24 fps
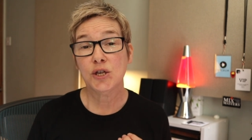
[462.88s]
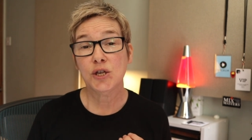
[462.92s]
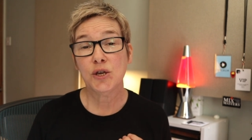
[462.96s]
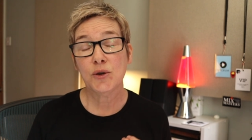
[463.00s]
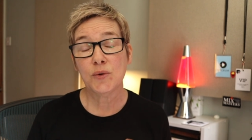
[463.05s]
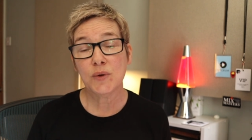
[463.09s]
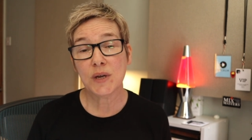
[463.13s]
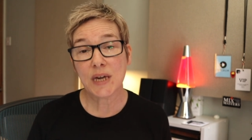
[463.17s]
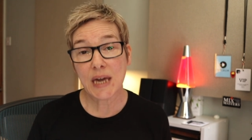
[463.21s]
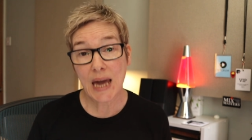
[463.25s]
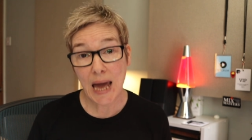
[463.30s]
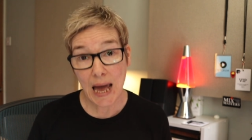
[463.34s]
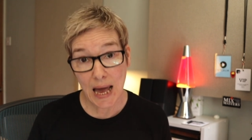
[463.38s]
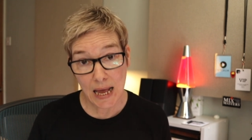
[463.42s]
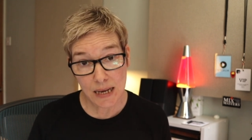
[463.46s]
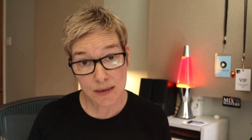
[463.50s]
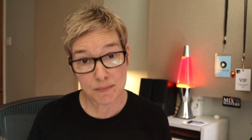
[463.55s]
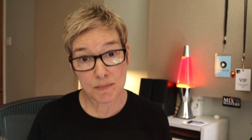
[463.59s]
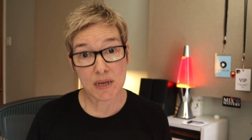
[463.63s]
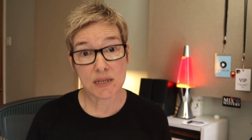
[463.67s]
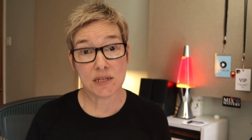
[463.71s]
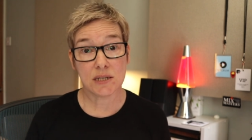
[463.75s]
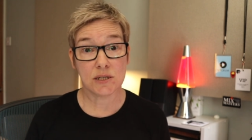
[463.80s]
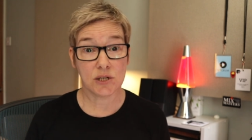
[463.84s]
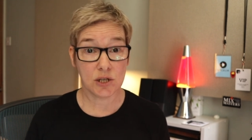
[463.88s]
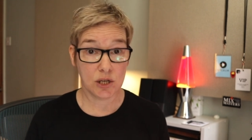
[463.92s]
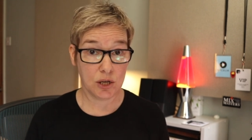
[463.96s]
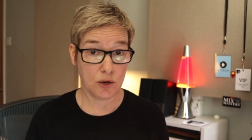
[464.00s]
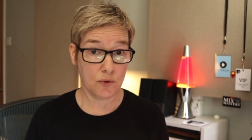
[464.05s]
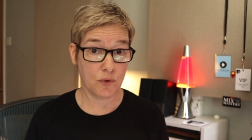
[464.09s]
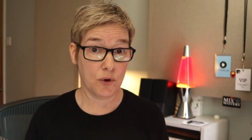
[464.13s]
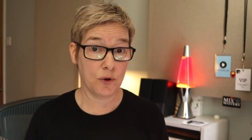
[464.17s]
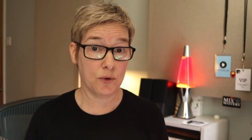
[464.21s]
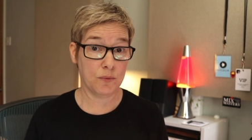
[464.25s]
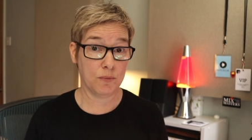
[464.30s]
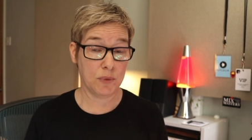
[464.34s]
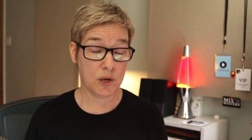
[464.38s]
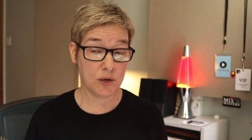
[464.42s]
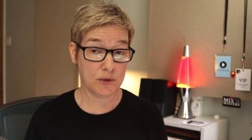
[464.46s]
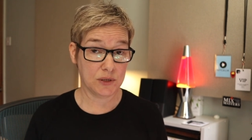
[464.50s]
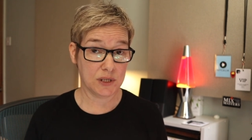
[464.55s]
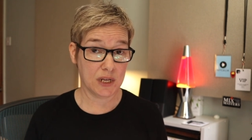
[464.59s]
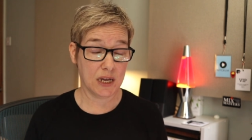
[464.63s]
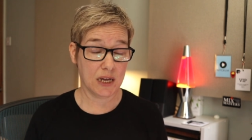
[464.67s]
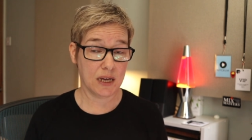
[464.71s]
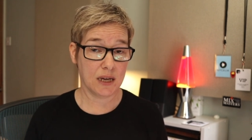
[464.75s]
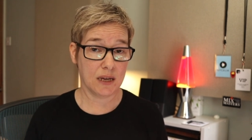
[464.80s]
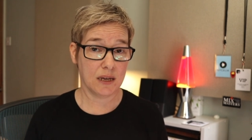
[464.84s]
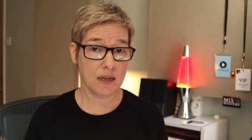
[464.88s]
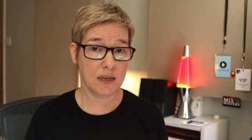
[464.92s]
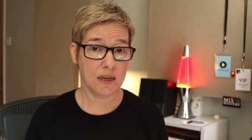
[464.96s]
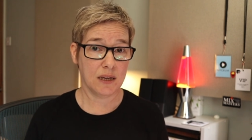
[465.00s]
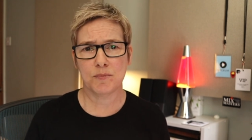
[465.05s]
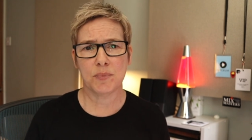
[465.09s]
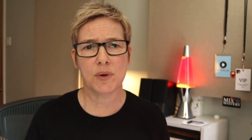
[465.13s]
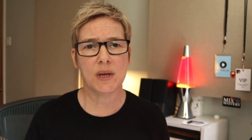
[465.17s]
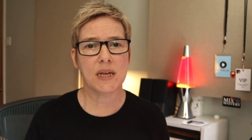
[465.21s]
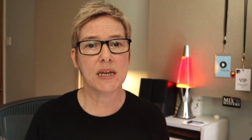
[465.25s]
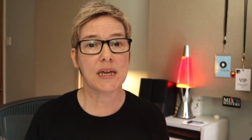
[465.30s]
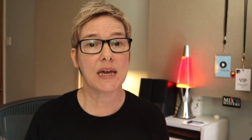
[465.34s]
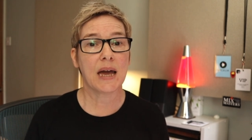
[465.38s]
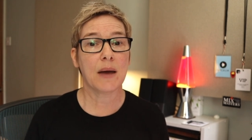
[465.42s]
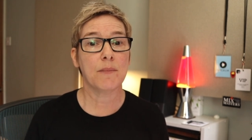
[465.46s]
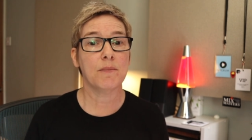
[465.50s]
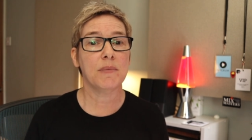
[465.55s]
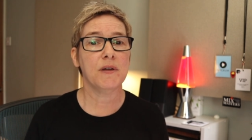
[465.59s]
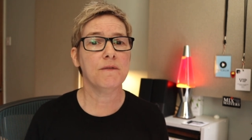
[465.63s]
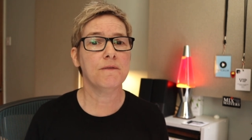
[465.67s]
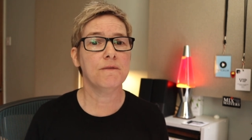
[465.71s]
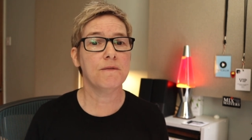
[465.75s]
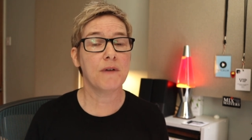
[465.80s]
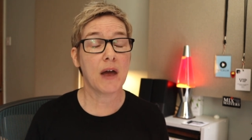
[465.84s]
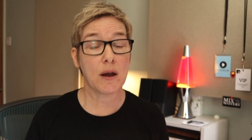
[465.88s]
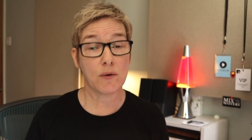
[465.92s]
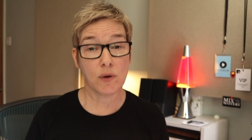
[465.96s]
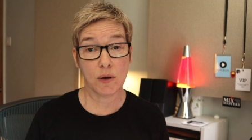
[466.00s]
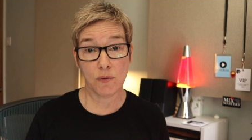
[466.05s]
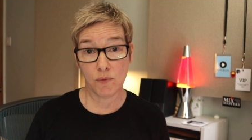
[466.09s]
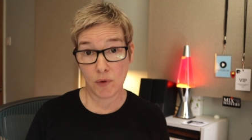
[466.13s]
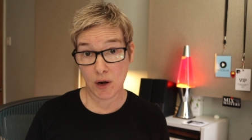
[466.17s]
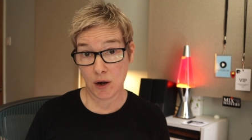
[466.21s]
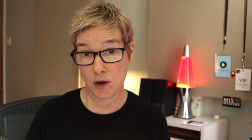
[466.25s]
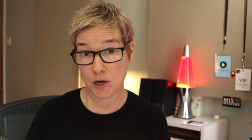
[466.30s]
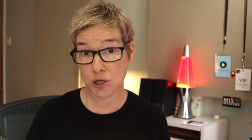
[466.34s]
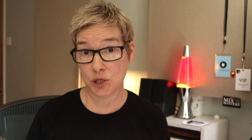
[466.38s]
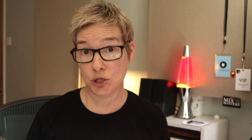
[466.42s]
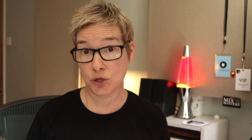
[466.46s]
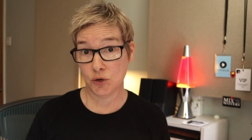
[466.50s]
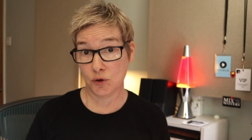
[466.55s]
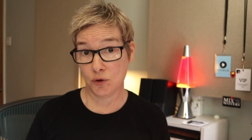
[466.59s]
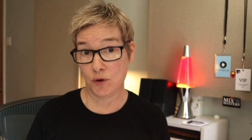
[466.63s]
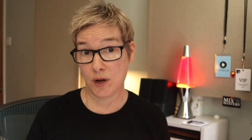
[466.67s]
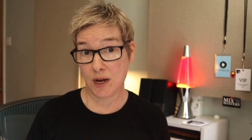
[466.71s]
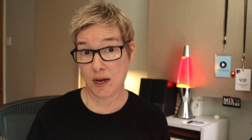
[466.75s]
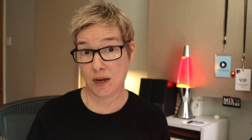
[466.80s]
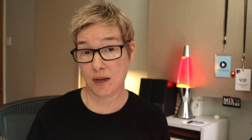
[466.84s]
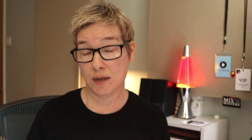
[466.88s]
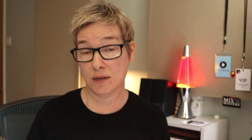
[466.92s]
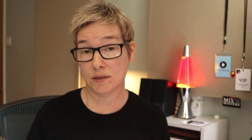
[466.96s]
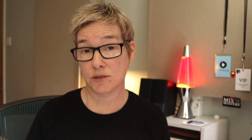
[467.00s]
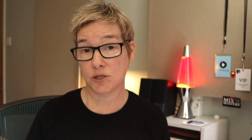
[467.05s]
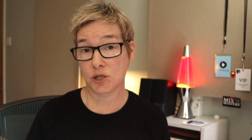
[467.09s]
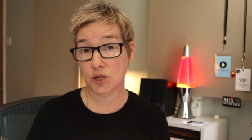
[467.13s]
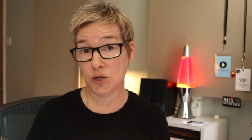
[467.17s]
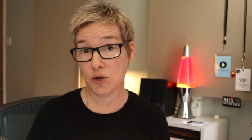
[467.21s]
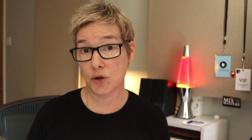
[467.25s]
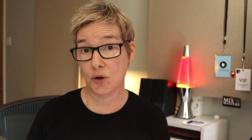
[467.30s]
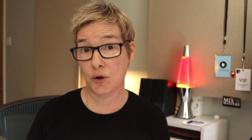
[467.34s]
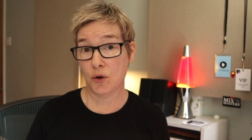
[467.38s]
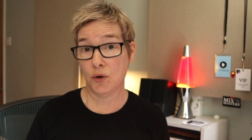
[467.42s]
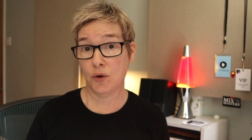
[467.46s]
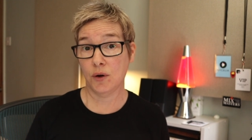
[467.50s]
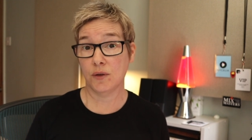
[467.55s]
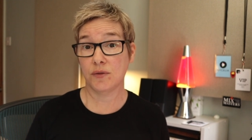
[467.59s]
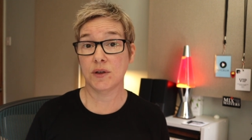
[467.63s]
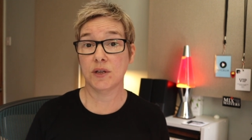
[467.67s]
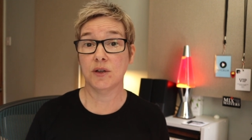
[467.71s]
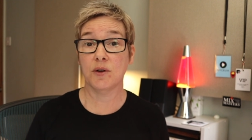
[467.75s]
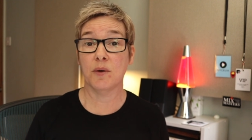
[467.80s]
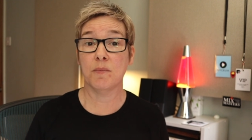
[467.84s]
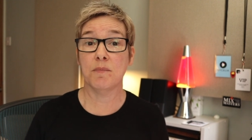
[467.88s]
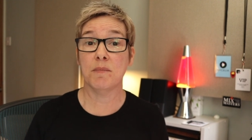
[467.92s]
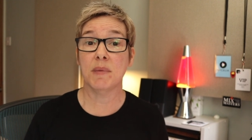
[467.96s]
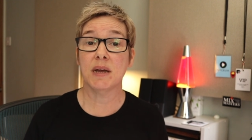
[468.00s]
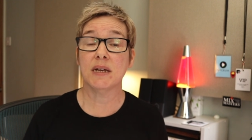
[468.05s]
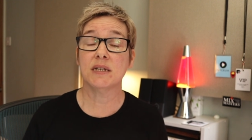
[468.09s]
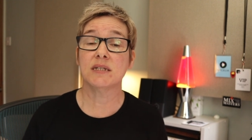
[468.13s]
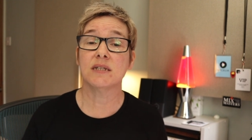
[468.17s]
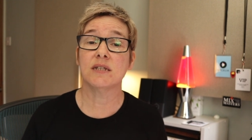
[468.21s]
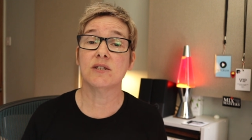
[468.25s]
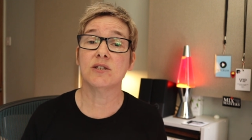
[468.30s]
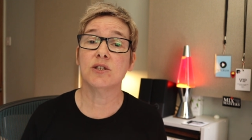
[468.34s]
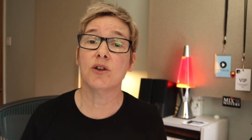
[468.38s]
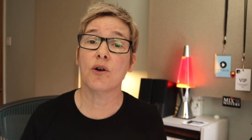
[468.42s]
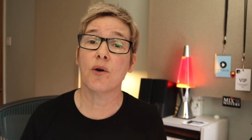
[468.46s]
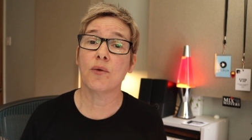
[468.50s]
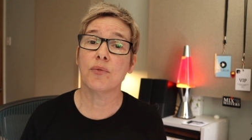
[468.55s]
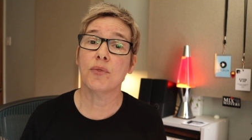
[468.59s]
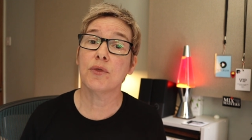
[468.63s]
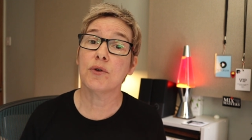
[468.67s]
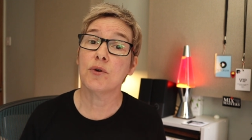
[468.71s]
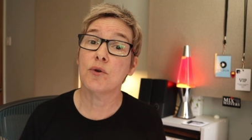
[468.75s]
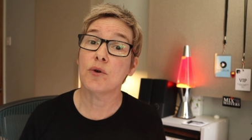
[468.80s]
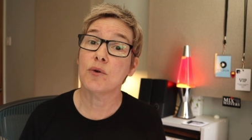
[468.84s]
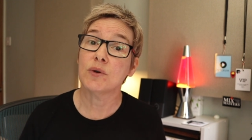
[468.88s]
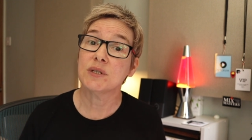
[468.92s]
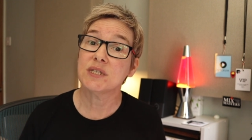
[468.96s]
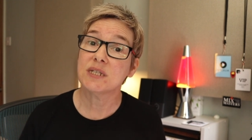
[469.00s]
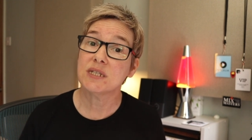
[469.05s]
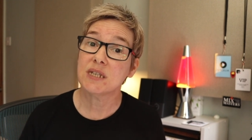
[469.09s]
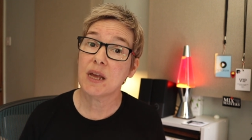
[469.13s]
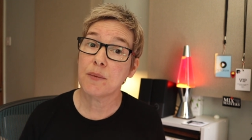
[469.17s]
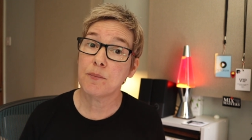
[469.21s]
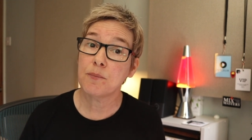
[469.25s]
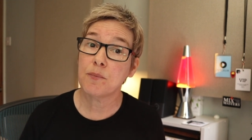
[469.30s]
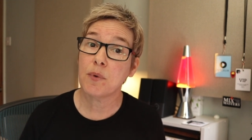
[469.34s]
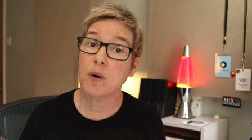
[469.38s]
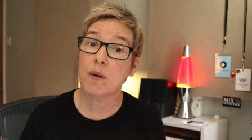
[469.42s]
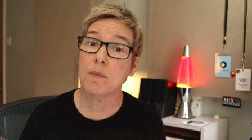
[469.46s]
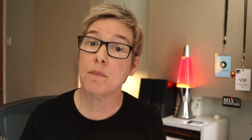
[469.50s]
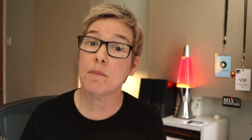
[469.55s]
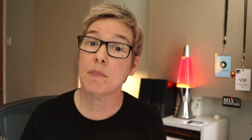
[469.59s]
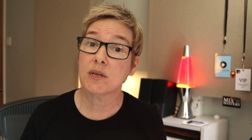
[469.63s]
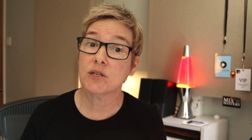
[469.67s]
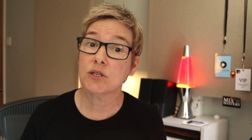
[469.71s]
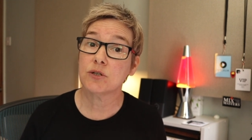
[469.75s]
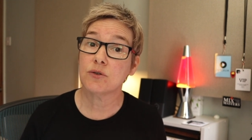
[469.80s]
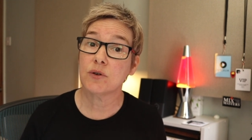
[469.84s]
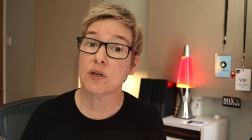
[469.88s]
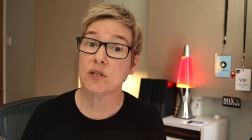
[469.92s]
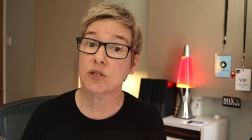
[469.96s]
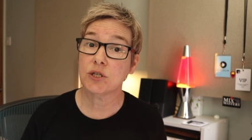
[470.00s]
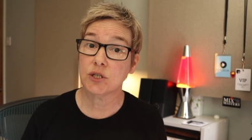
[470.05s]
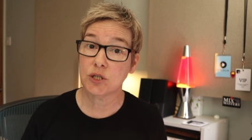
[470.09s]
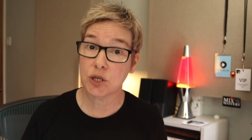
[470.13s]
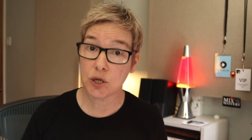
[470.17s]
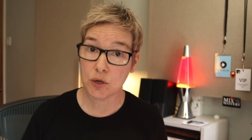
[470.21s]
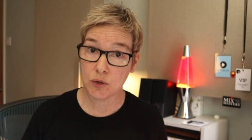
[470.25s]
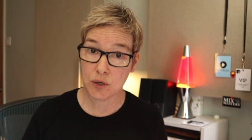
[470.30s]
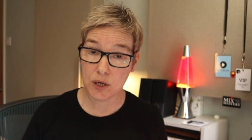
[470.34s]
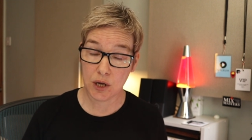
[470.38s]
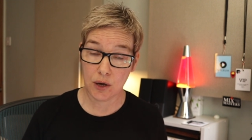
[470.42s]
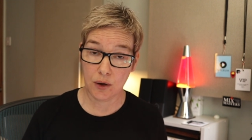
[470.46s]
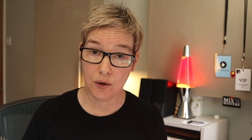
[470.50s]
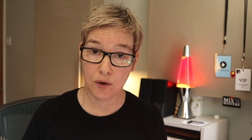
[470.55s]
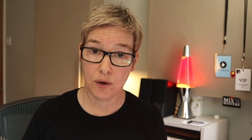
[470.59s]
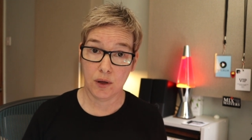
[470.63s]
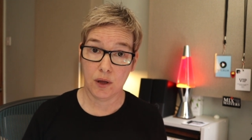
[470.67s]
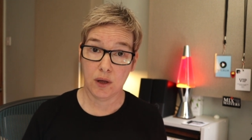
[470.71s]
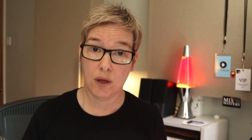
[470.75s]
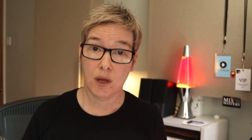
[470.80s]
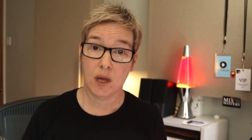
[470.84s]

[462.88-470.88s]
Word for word: You can master your own music, but it can be very reassuring to know that your mix has gone through a separate mastering studio,